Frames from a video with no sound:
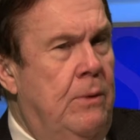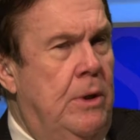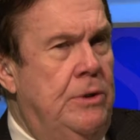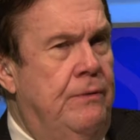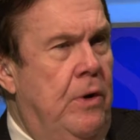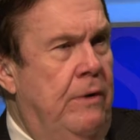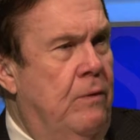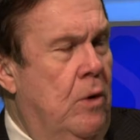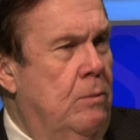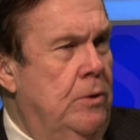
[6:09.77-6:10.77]
you what, you're very
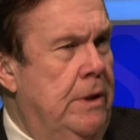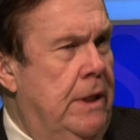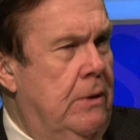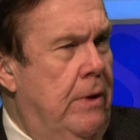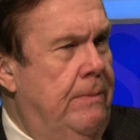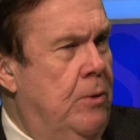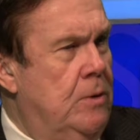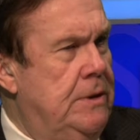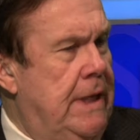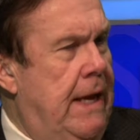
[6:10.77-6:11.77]
verbal. You got a great
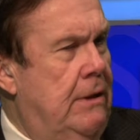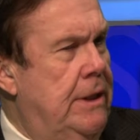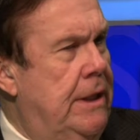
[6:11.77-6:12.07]
personality.